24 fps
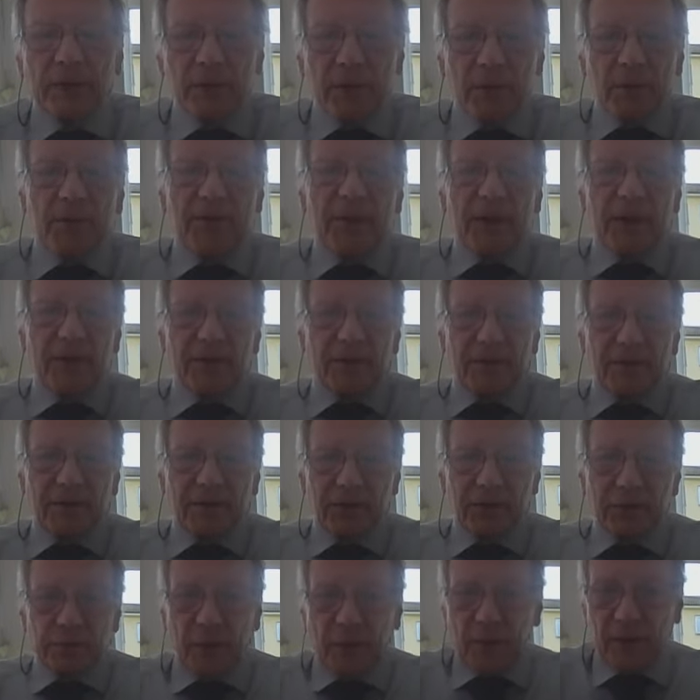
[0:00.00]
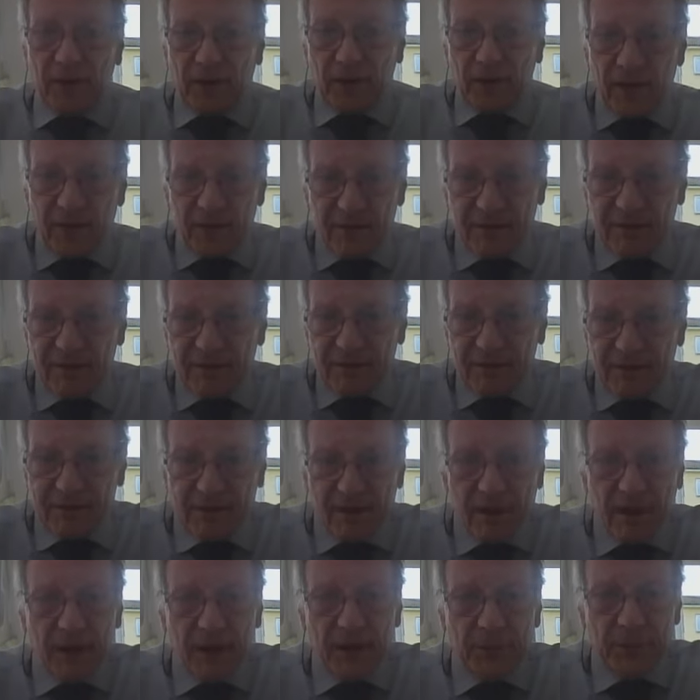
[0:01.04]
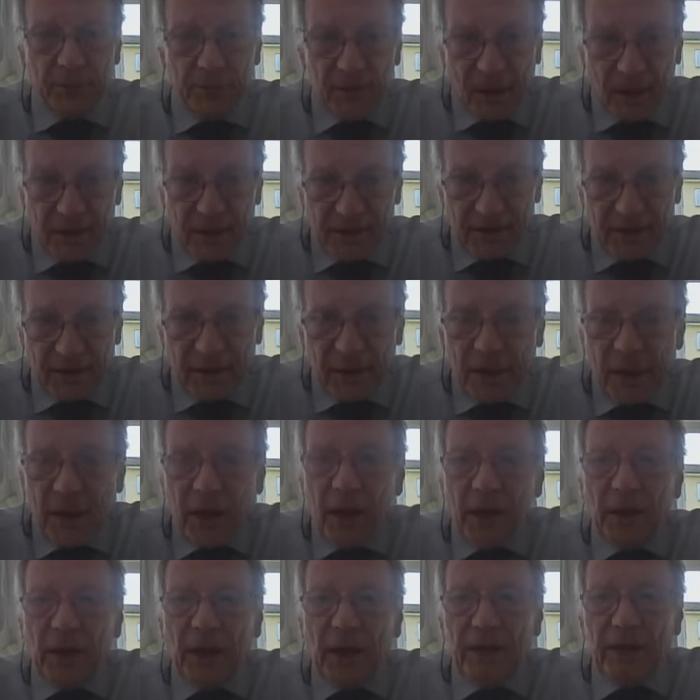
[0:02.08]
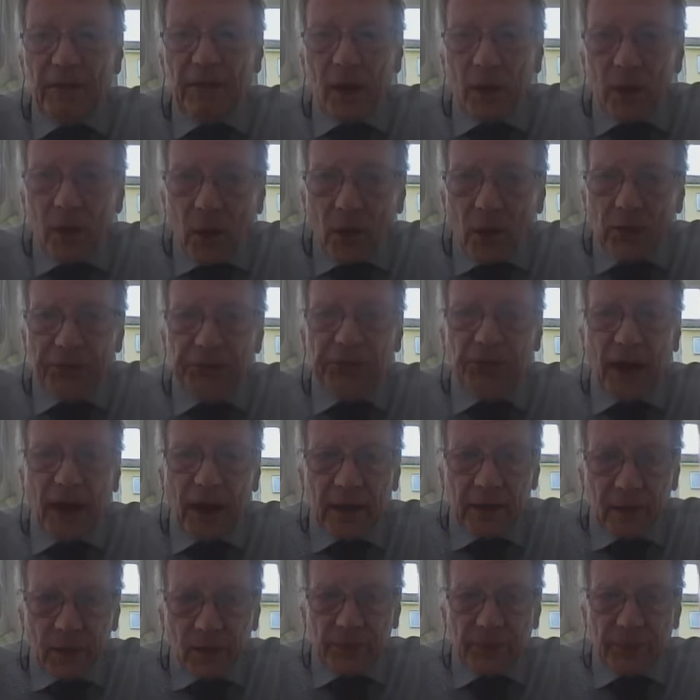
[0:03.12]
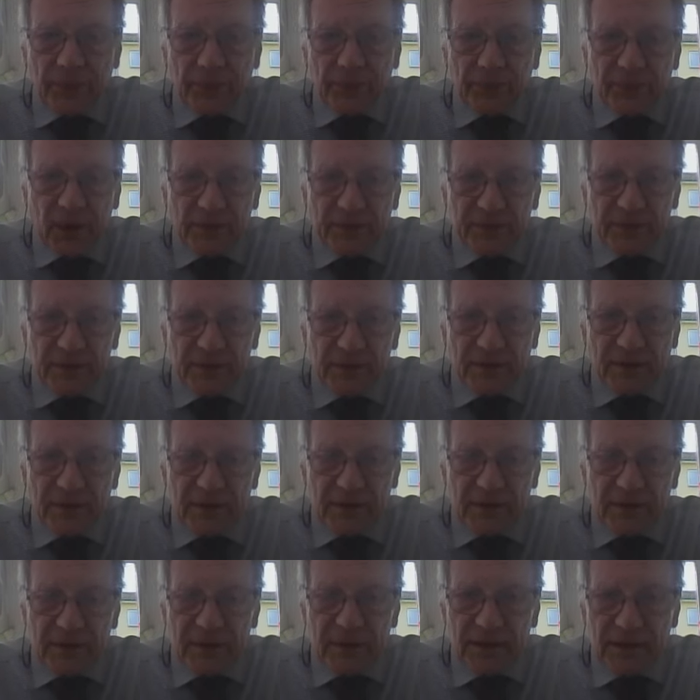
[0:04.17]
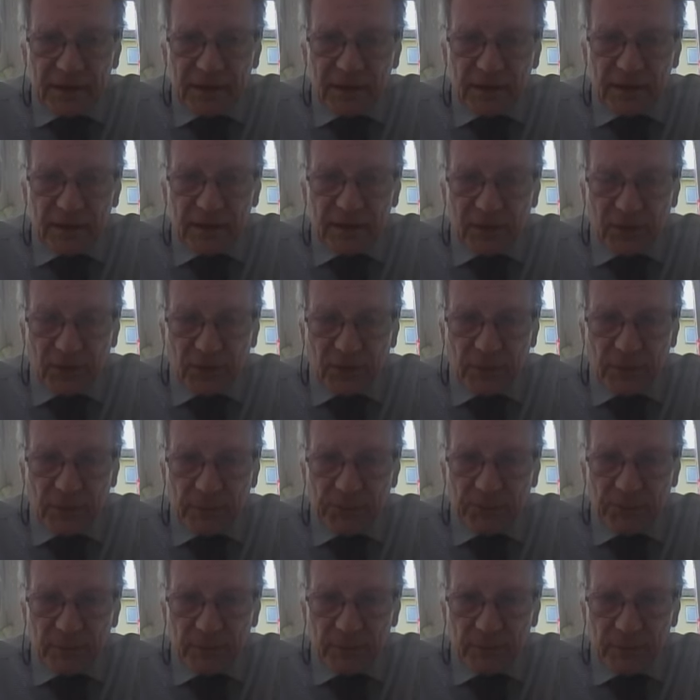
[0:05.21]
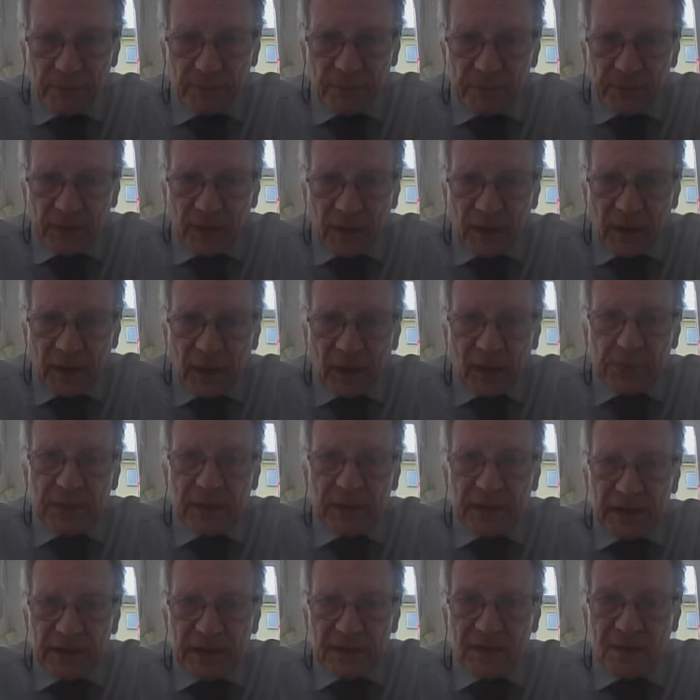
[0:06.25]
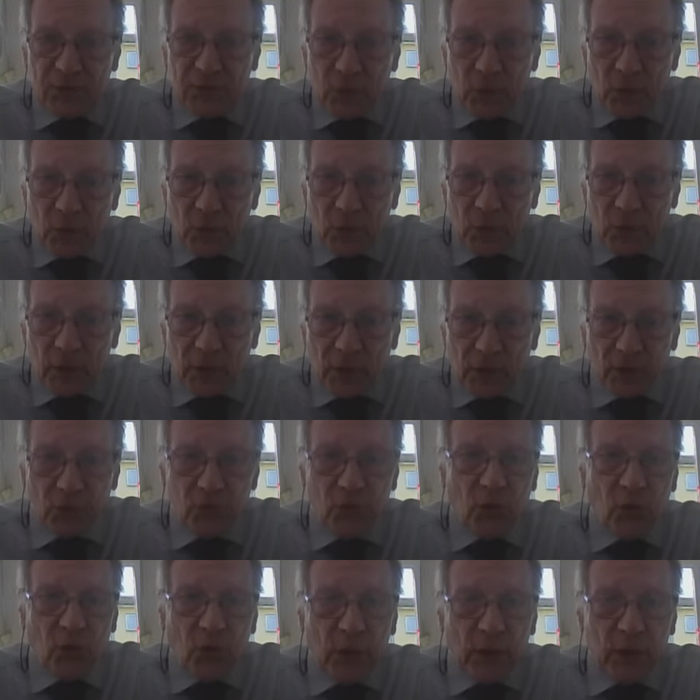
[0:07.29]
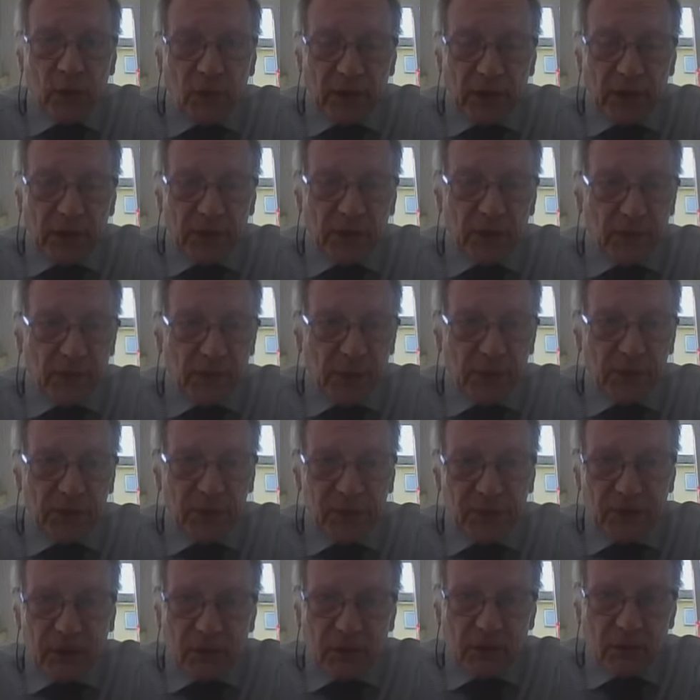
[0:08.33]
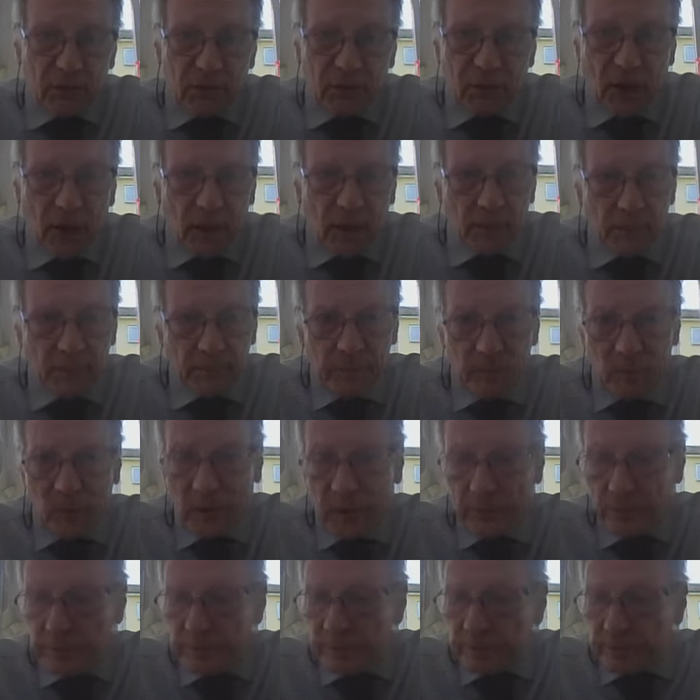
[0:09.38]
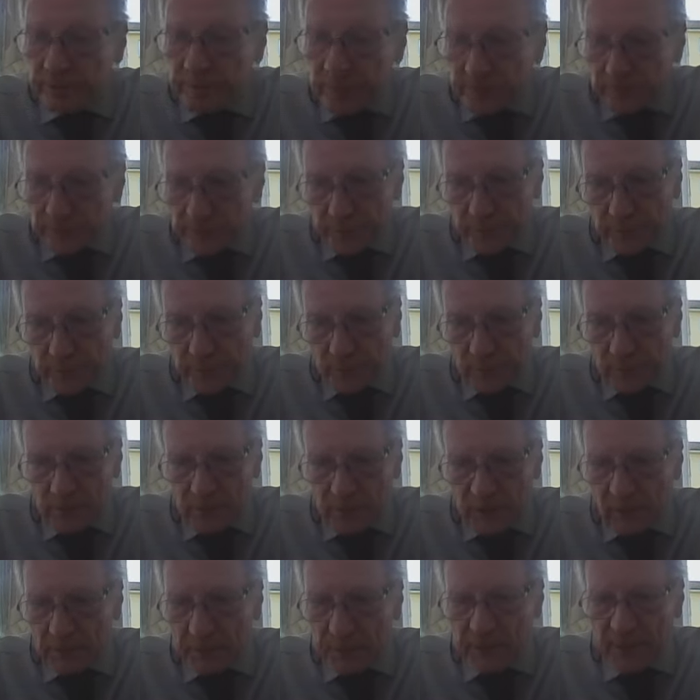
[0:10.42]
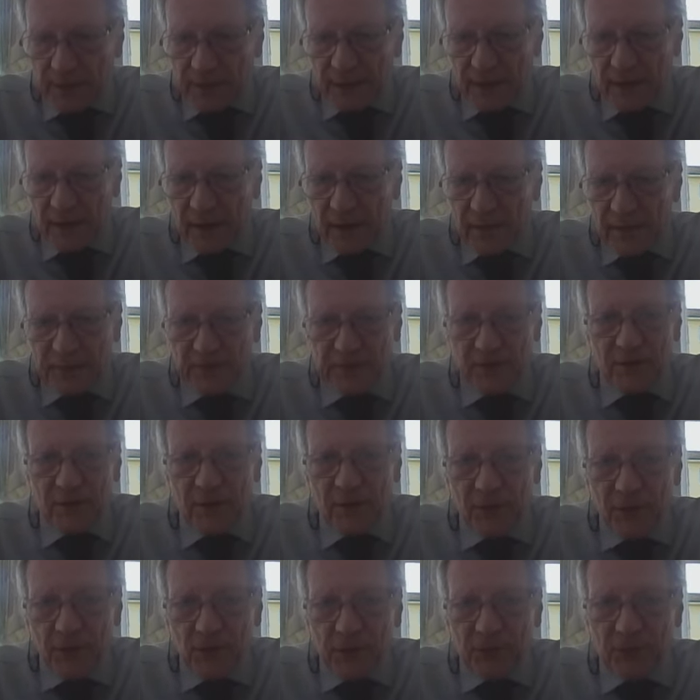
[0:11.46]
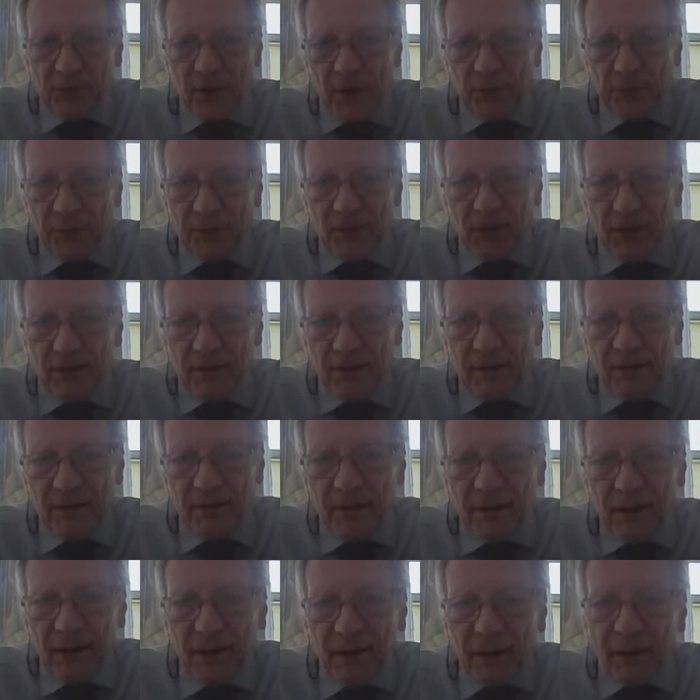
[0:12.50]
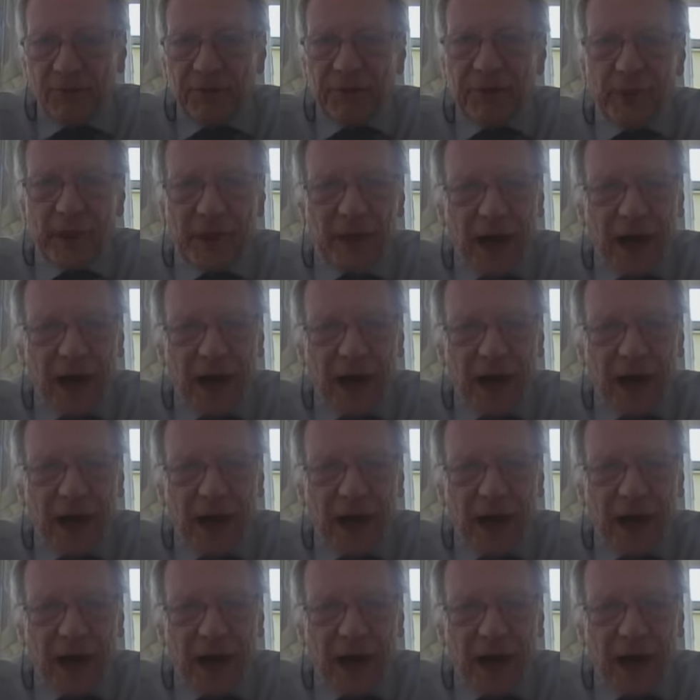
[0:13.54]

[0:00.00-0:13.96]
terminating this podcast and sincerely hope you like it. There's lots and lots of references in the description. Please do enjoy looking at those. Take your time, right? But this is a huge subject. I've spent